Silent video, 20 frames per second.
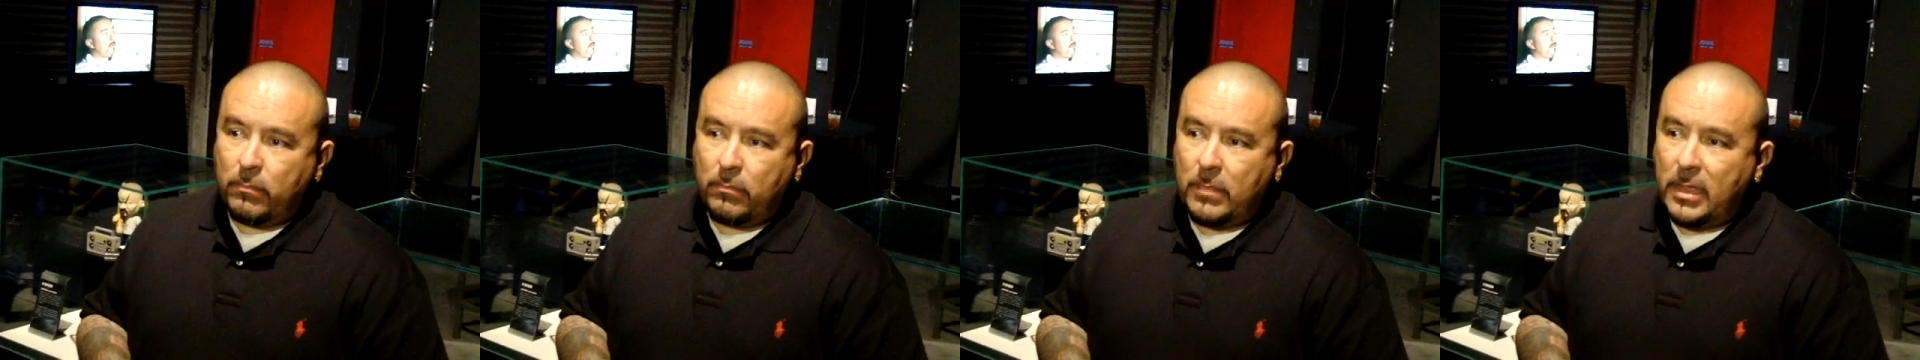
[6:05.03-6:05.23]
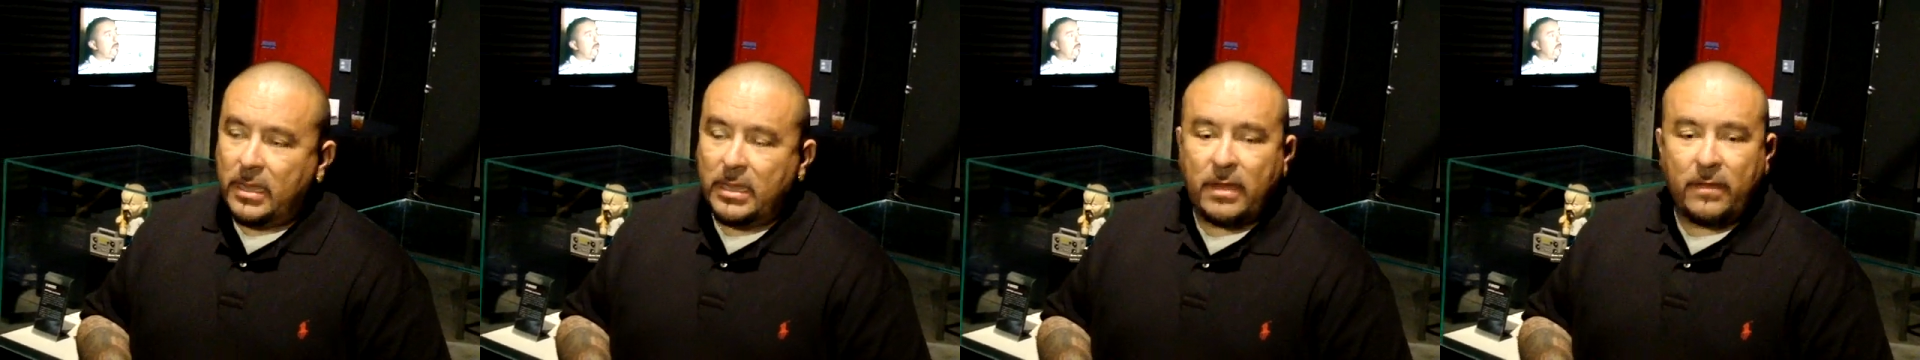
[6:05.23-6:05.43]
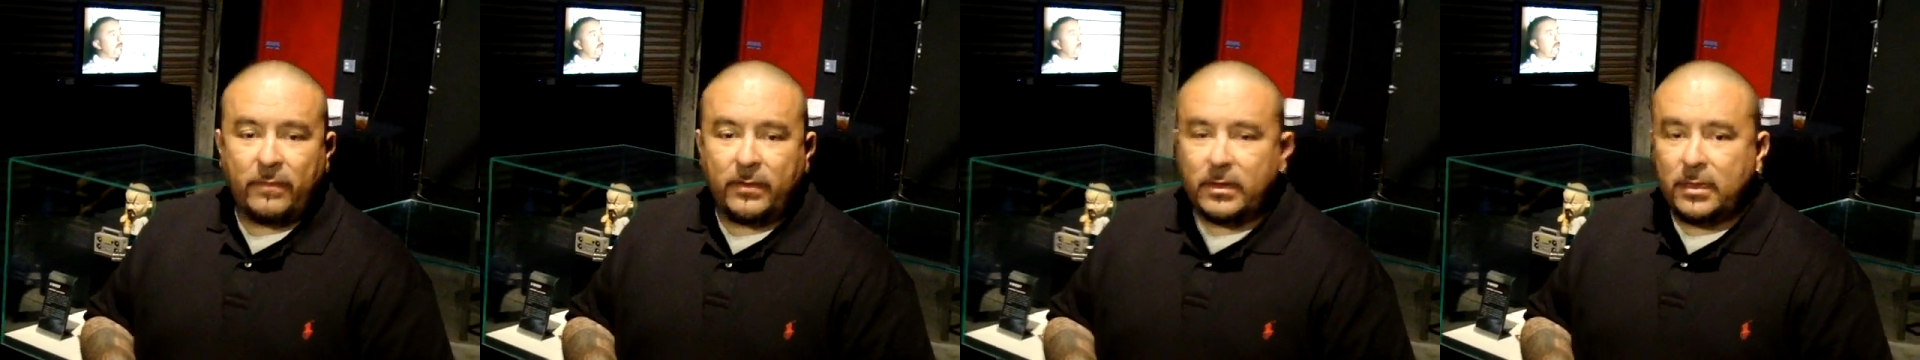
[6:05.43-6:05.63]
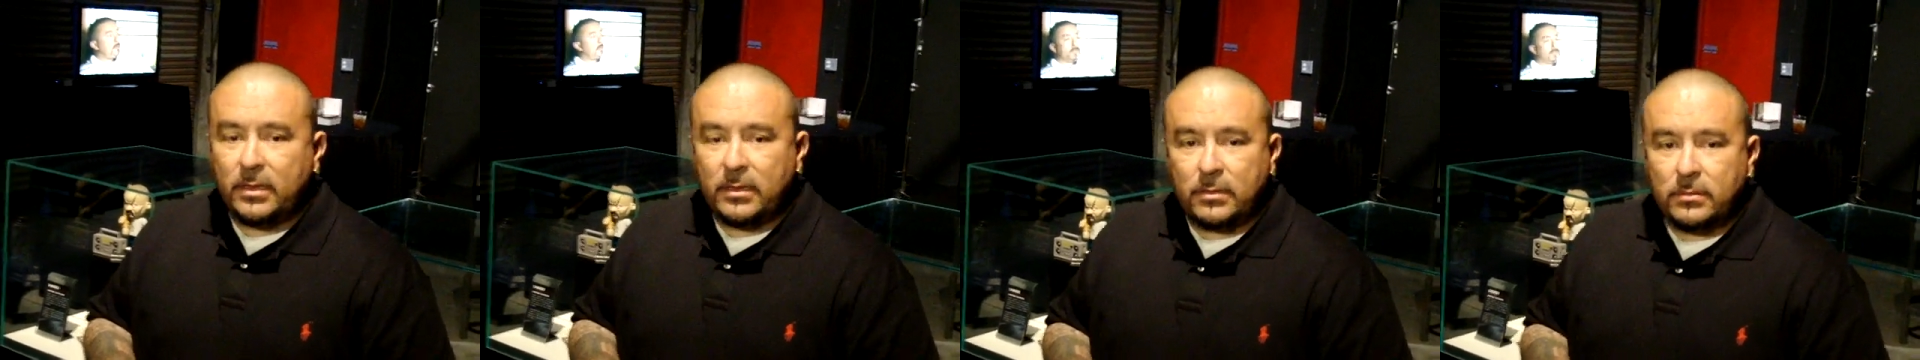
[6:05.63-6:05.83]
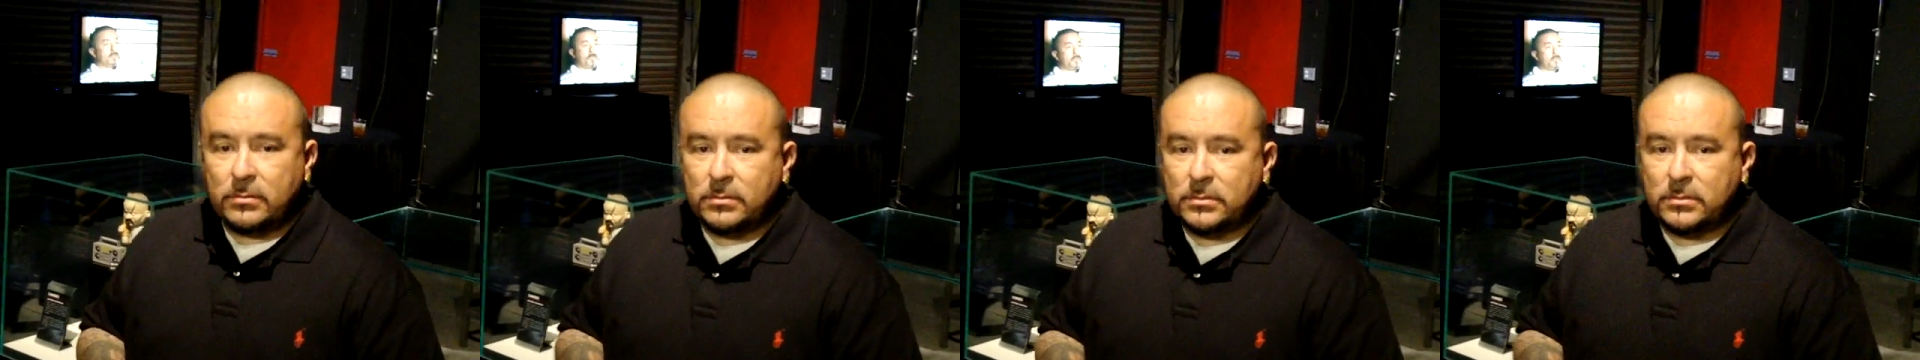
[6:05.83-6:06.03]
I never get
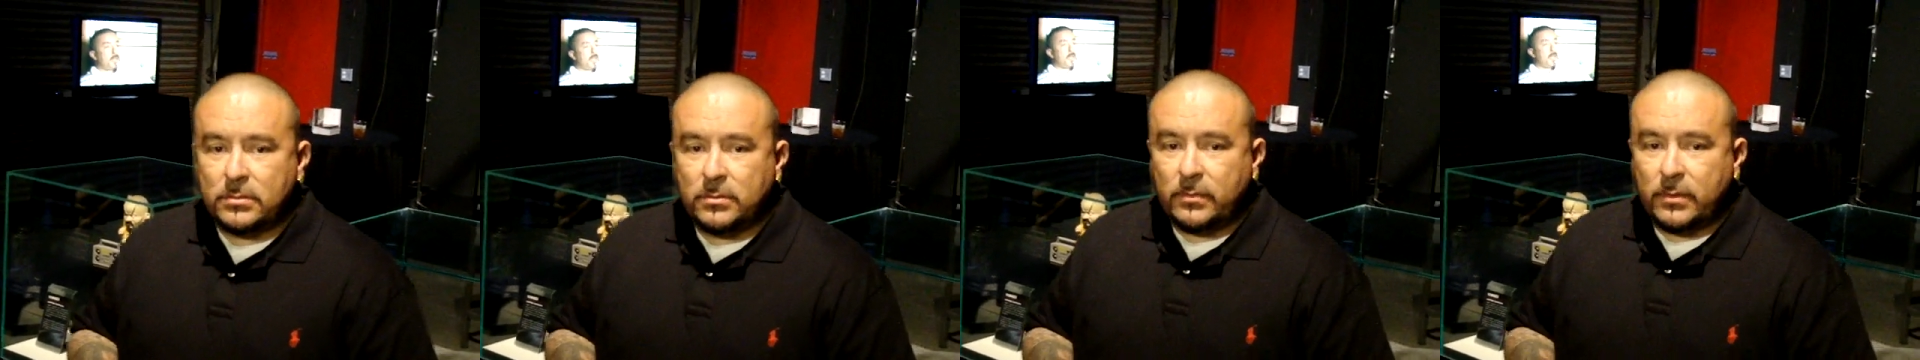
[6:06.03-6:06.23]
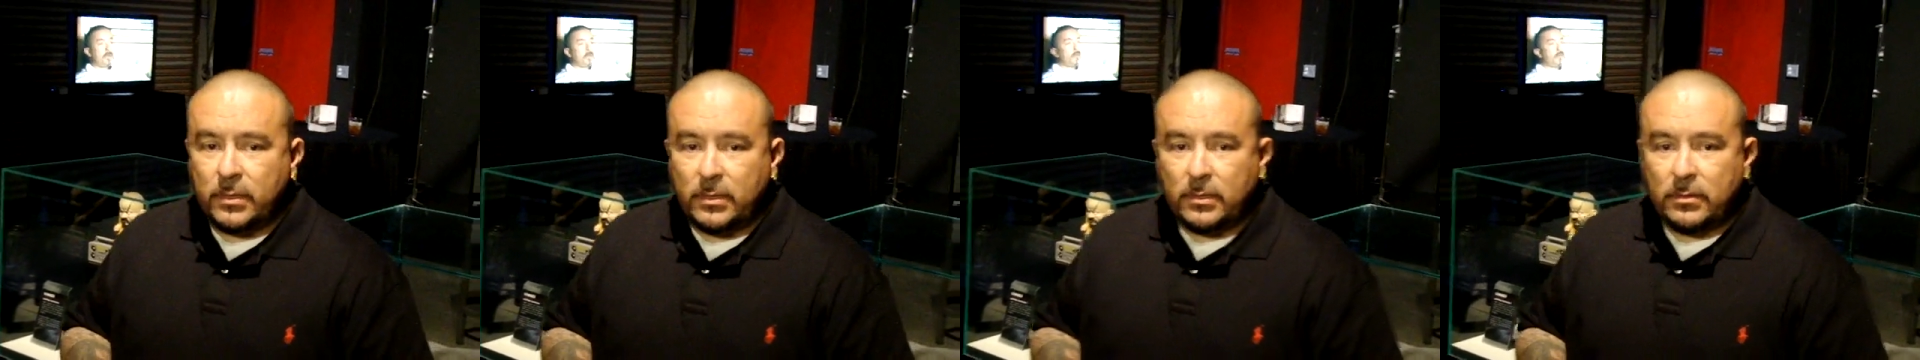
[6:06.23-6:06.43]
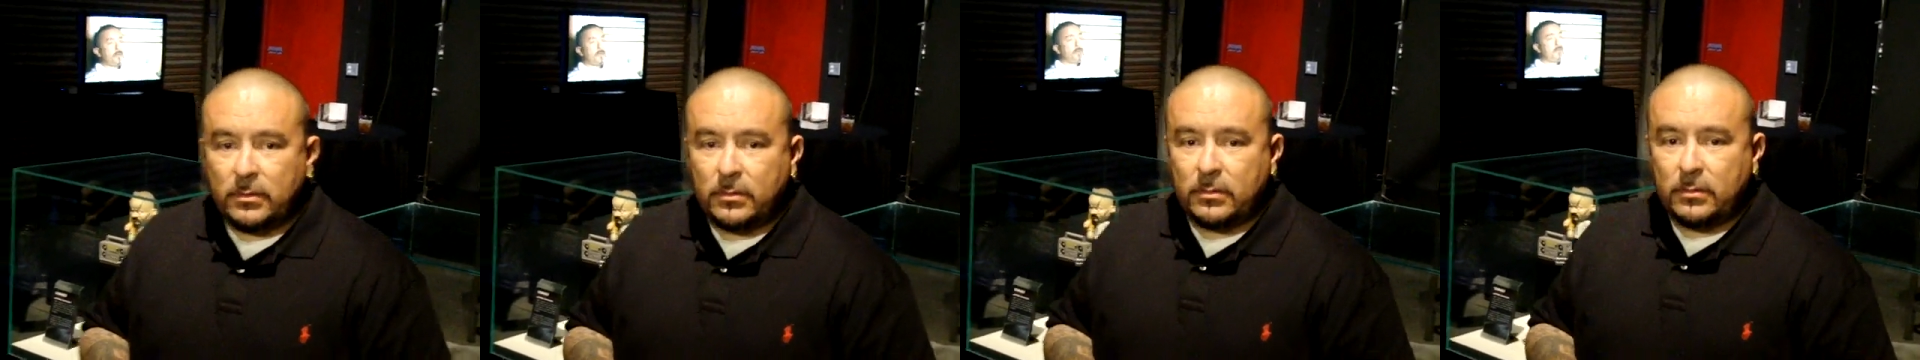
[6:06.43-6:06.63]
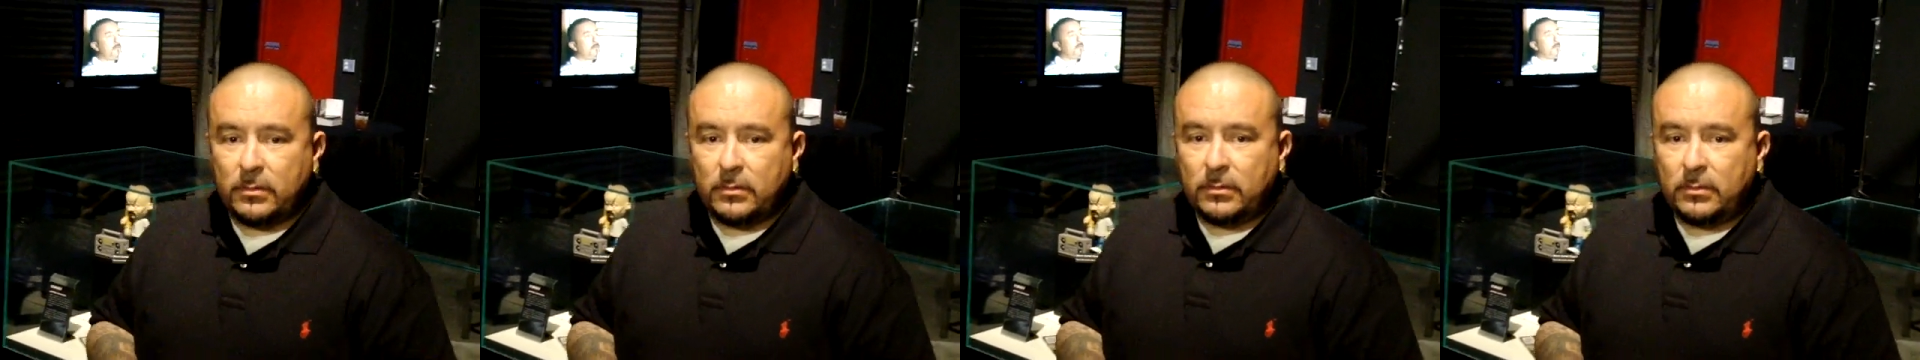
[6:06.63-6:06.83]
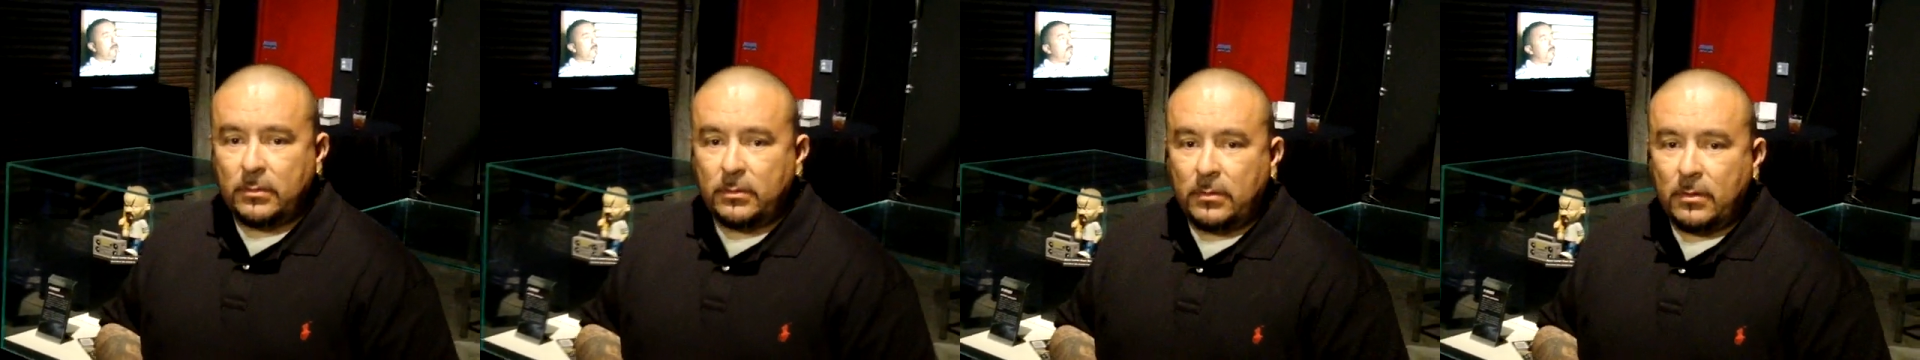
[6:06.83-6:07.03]
used to it.
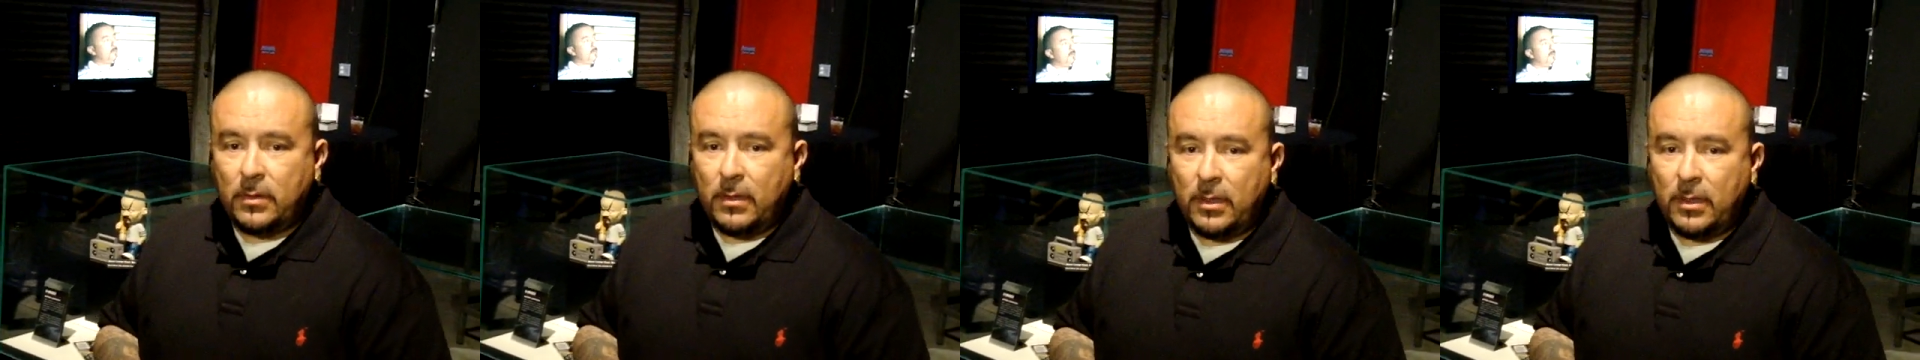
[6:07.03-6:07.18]
You know,